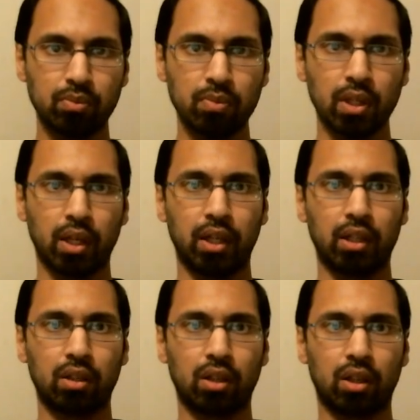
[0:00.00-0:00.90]

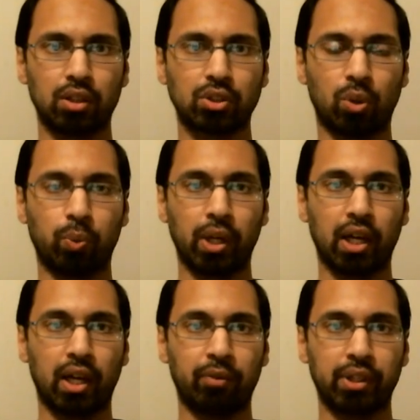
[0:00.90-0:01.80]
And so
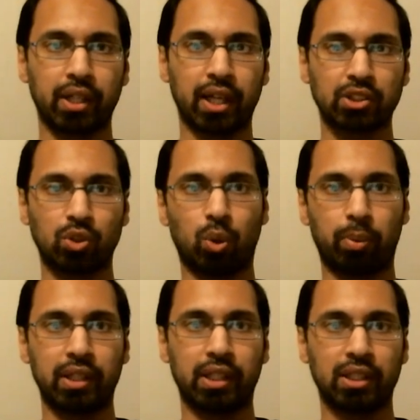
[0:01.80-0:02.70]
everything has to go
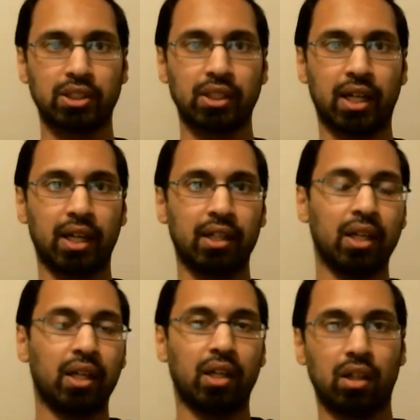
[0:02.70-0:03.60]
by the isnad.
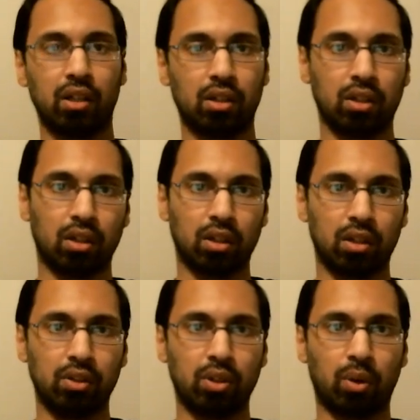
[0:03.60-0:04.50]
And
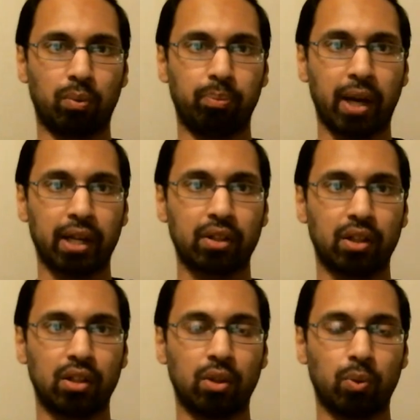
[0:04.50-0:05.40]
back
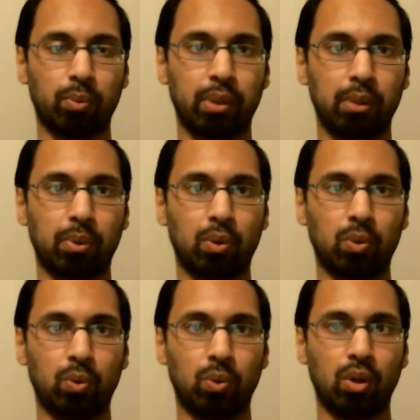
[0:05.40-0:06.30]
then there were people
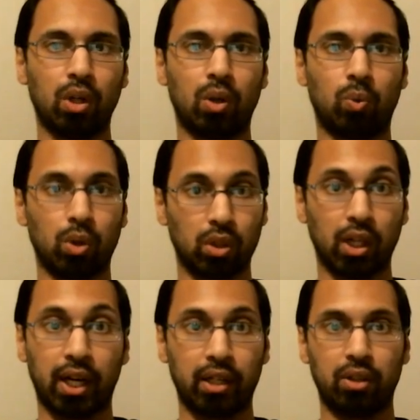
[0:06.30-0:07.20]
who were
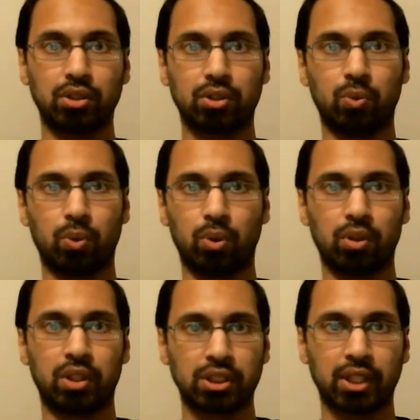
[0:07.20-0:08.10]
liars, who were
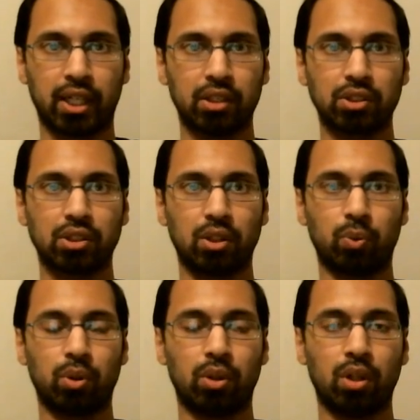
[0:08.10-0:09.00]
dishonest. There were